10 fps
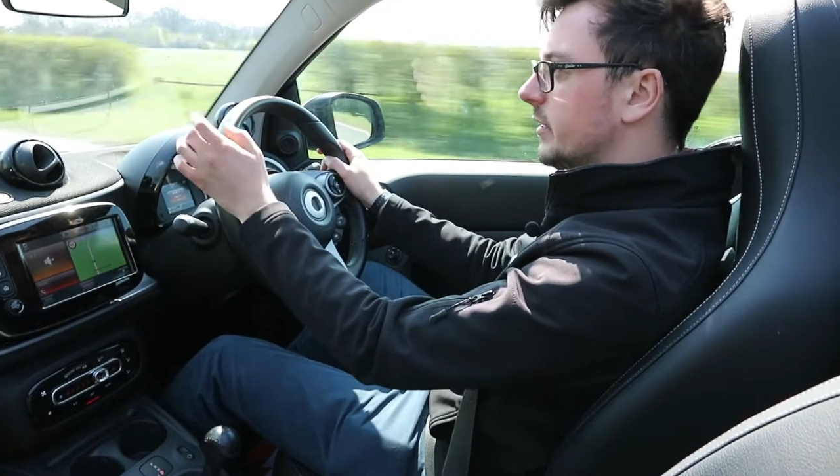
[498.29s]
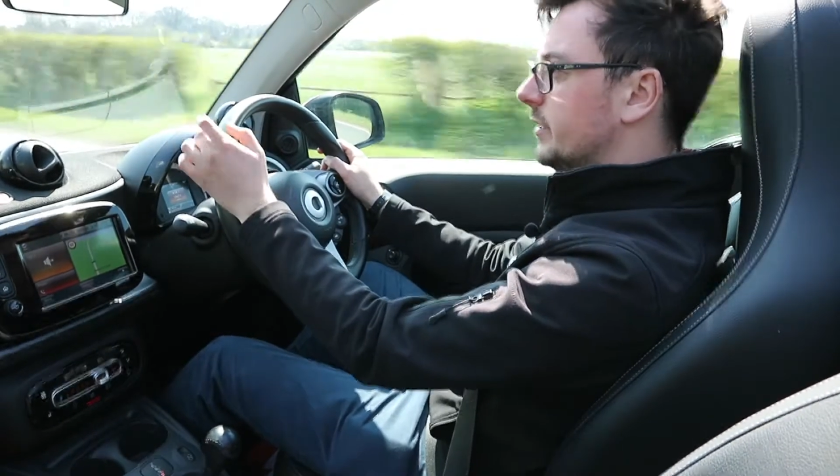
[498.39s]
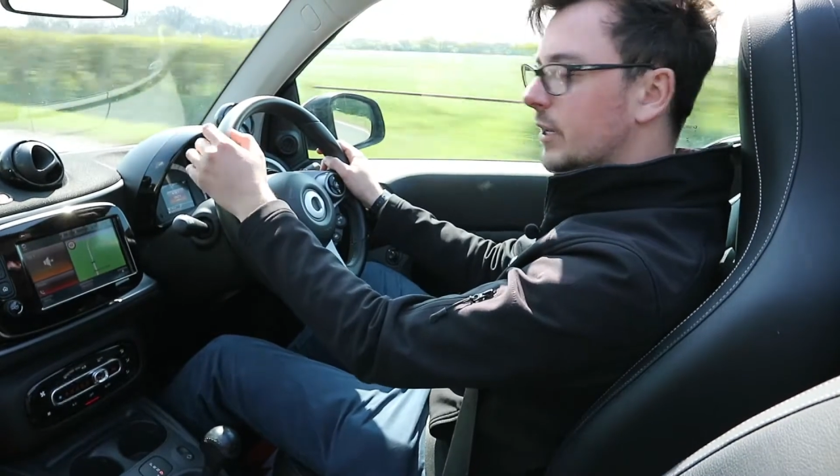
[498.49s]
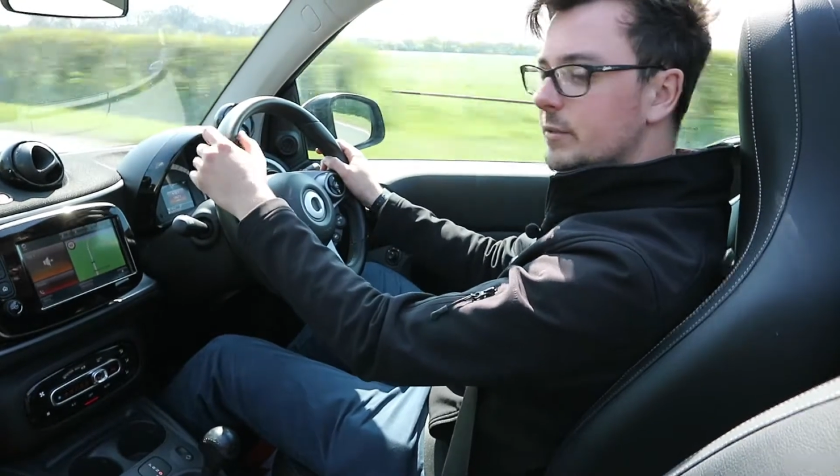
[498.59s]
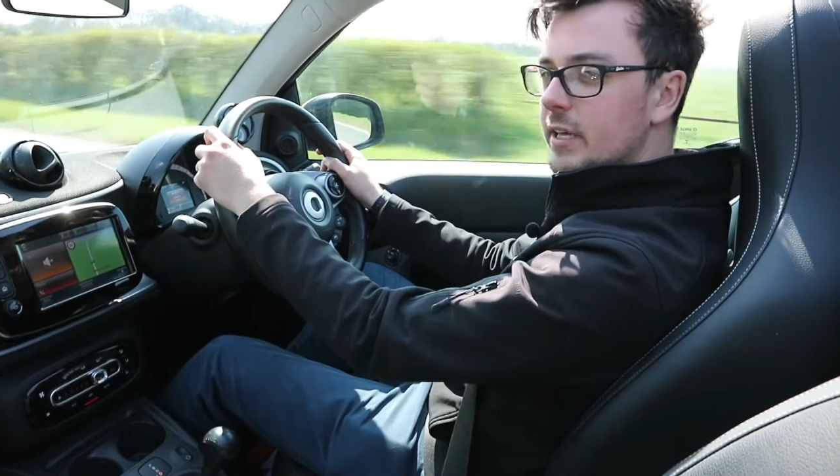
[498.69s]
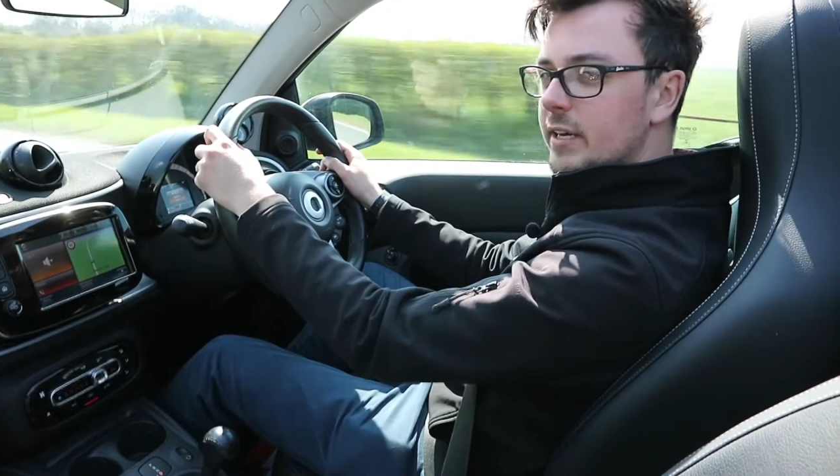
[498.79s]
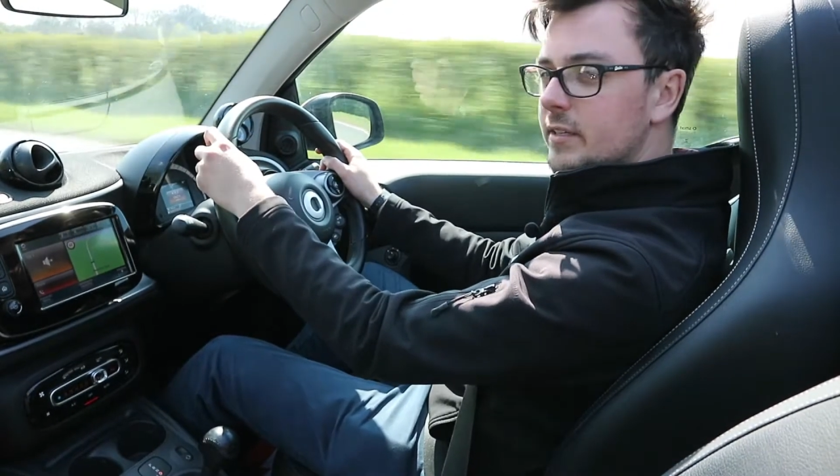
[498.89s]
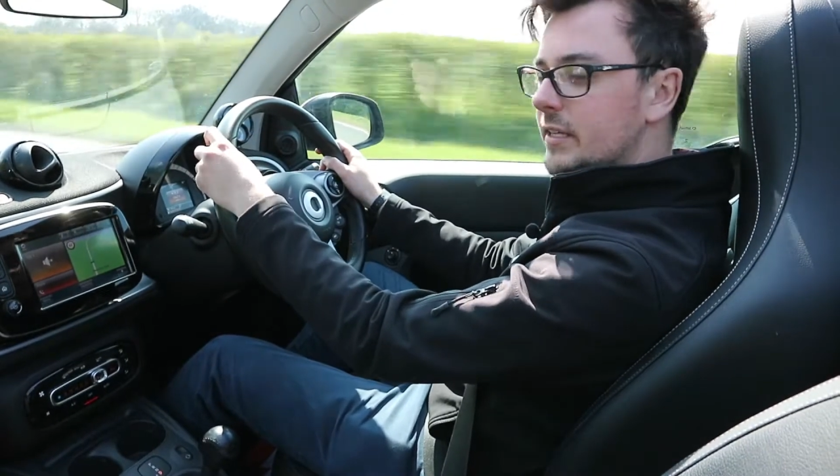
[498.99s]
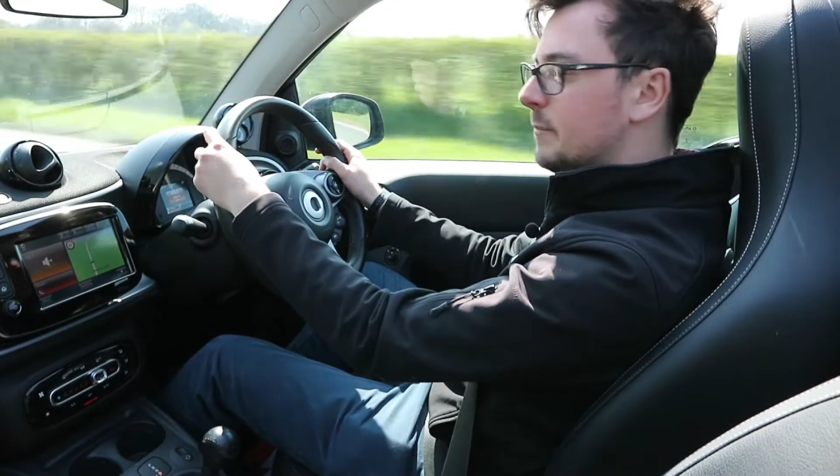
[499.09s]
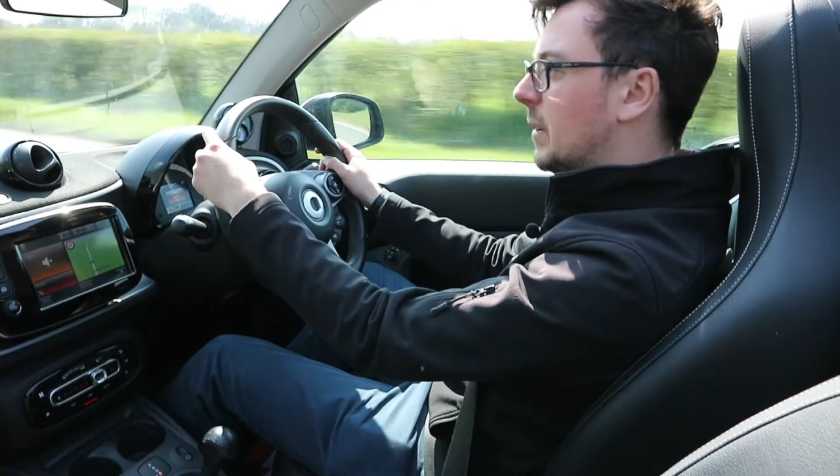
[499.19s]

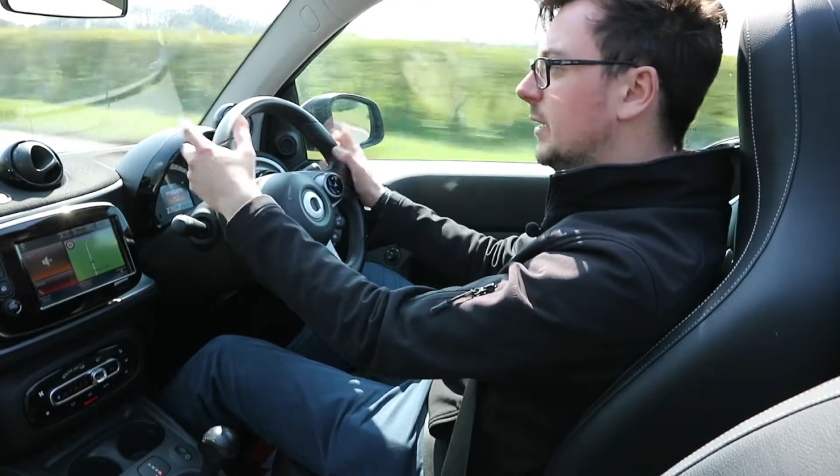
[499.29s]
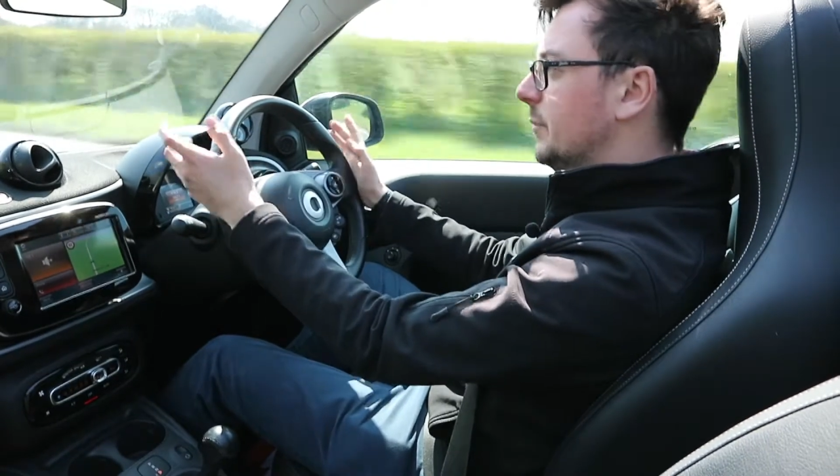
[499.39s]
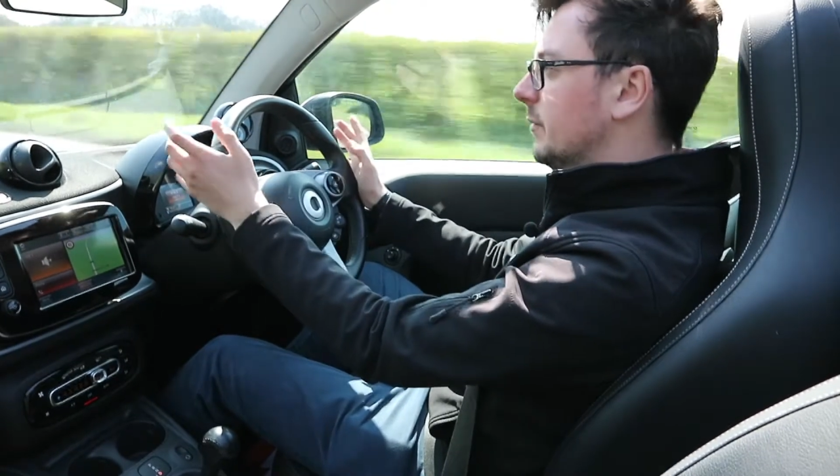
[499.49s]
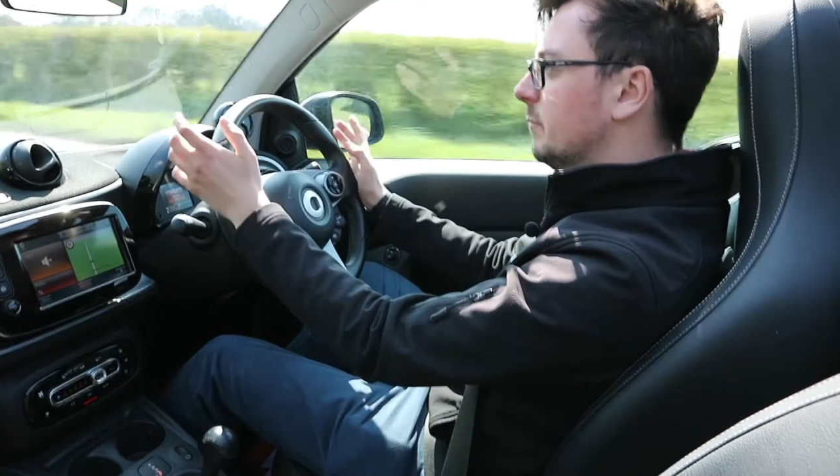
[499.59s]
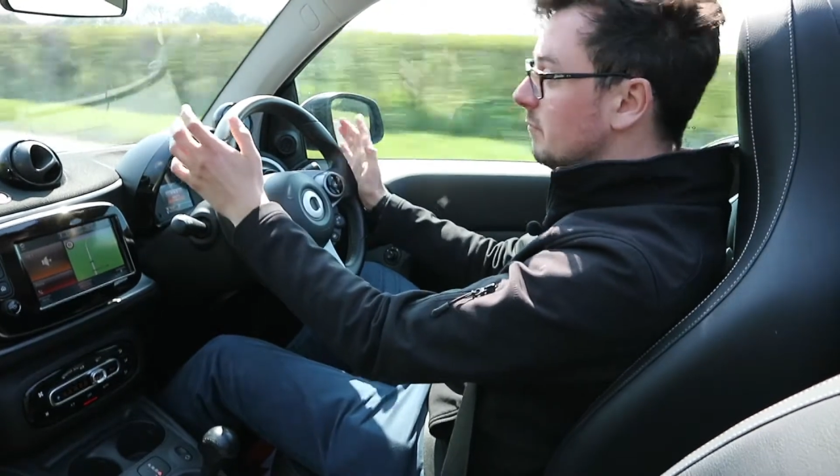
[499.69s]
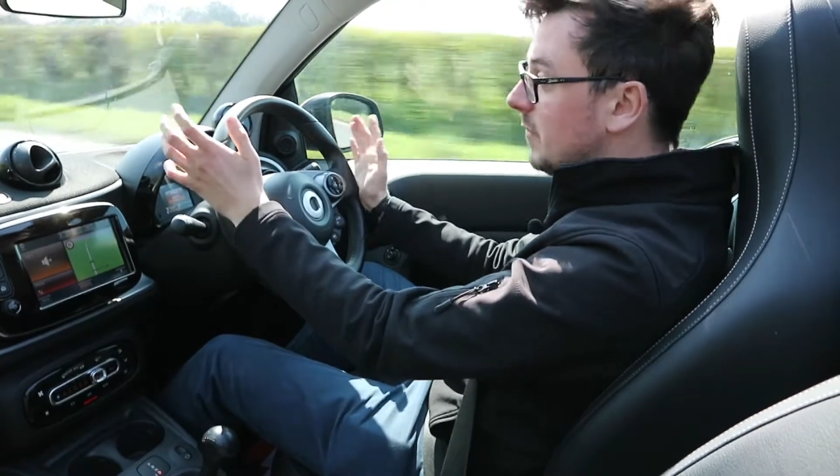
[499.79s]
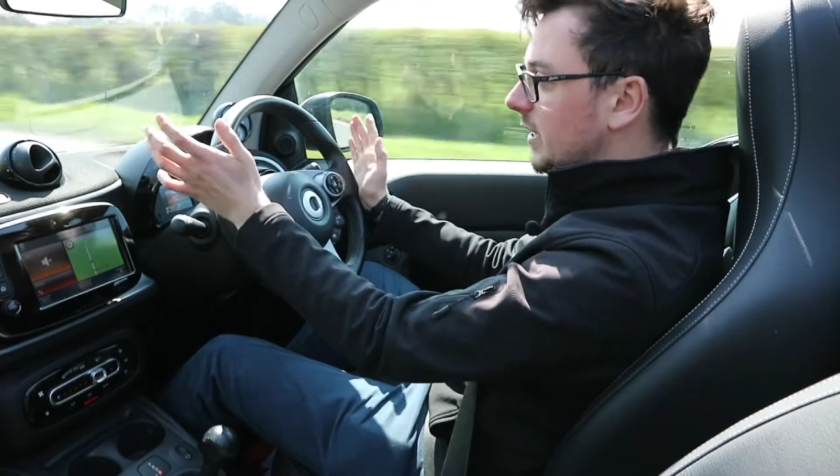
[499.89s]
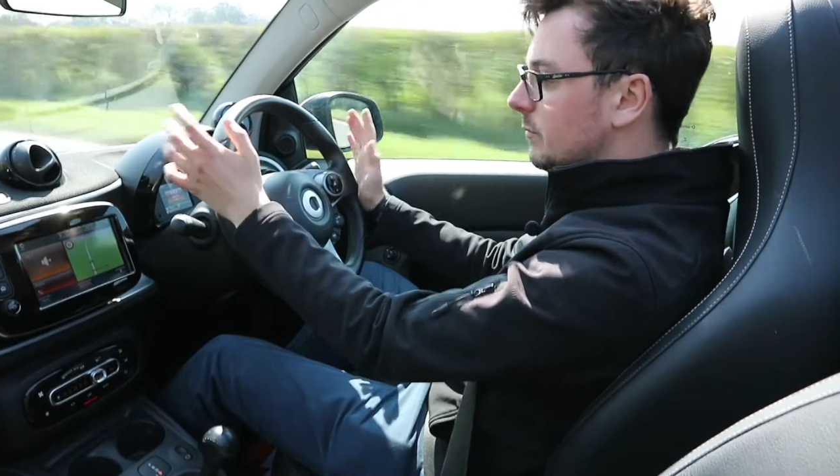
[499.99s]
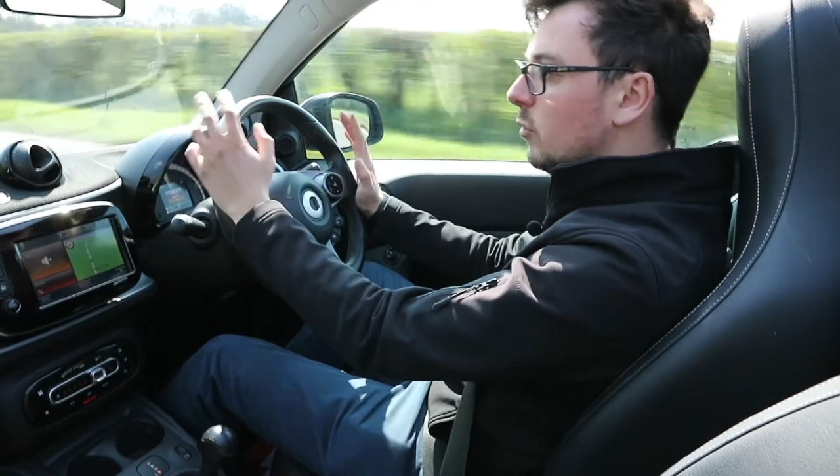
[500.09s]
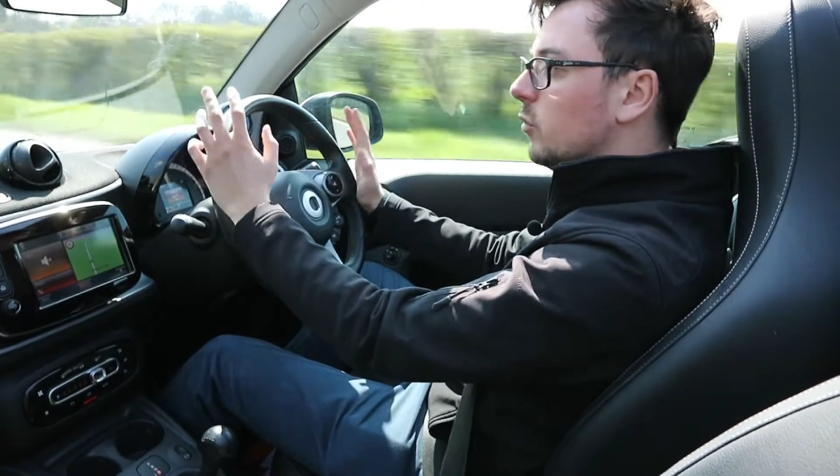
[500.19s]
they're maybe
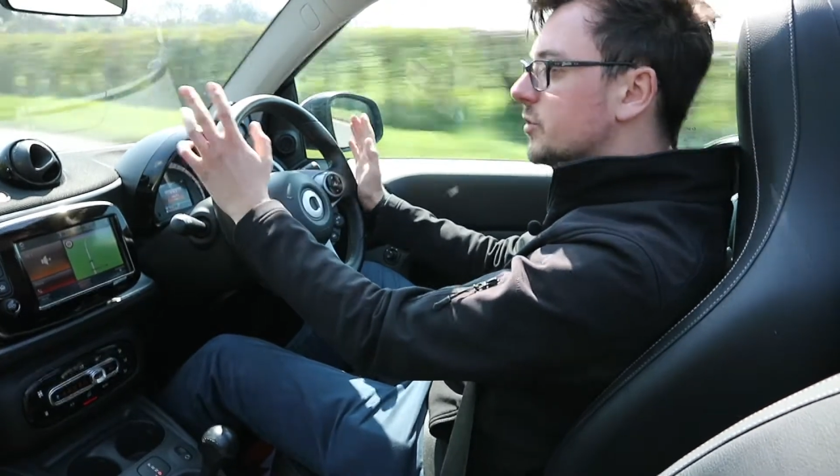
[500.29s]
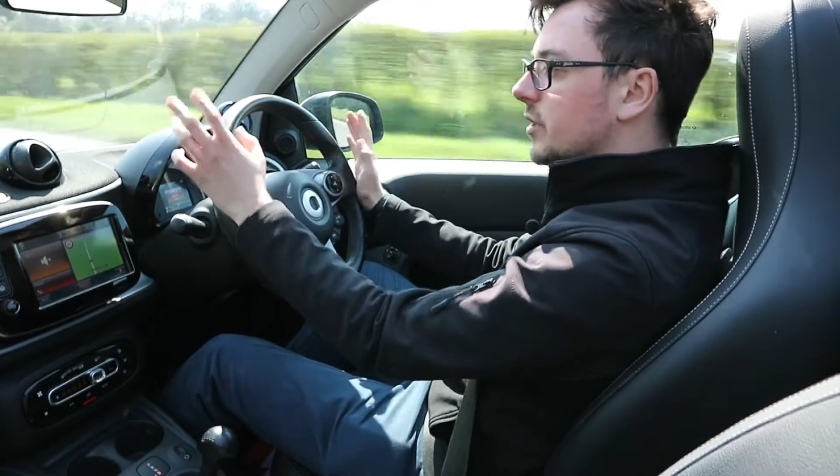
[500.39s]
made more